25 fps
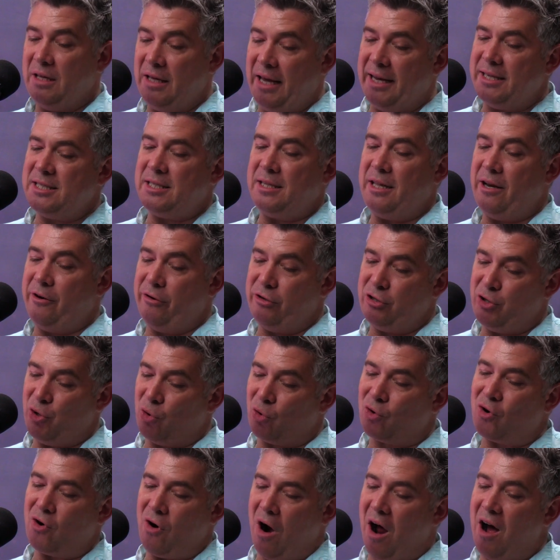yes, there is
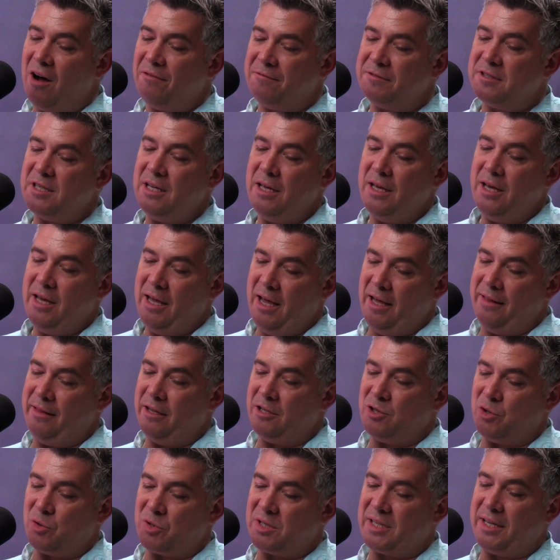your craft and
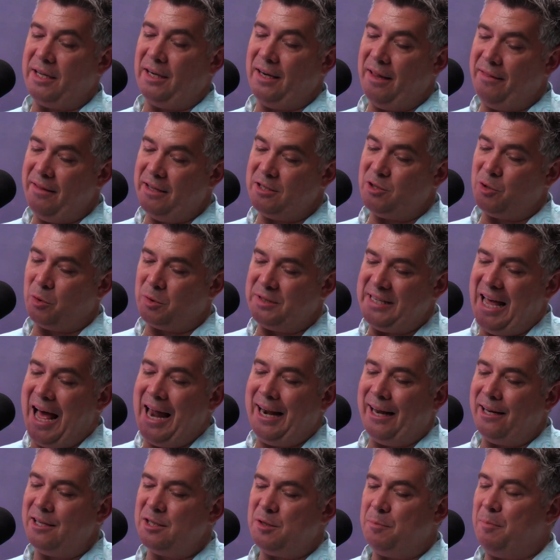there's your skill and there's your
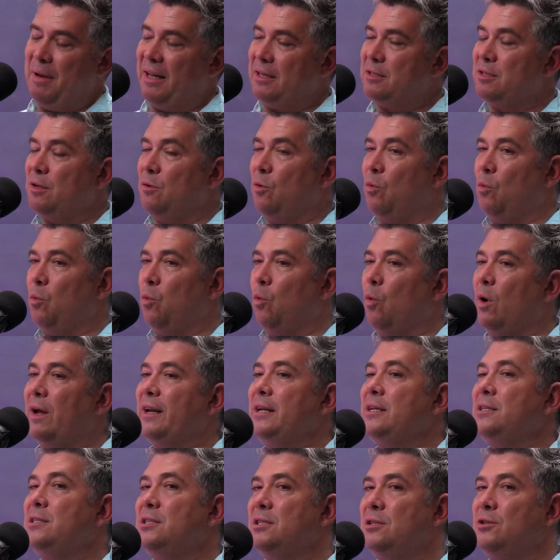talent, but what
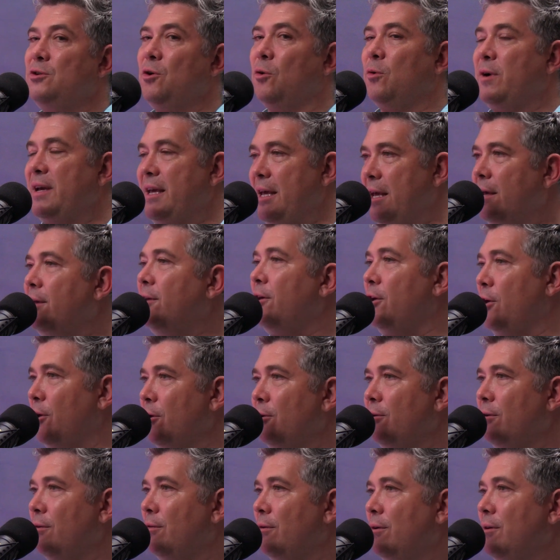is your
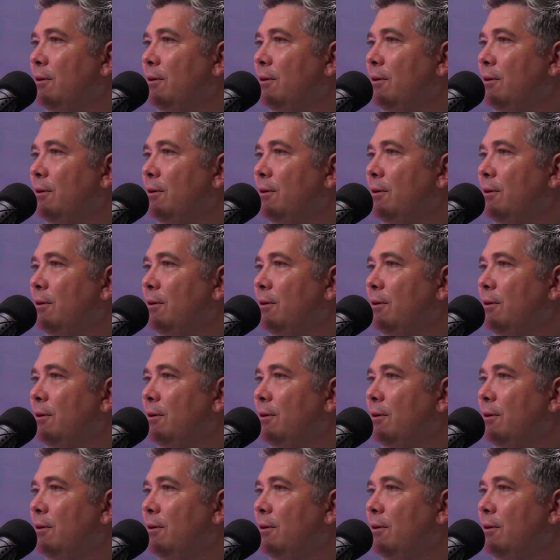EQ?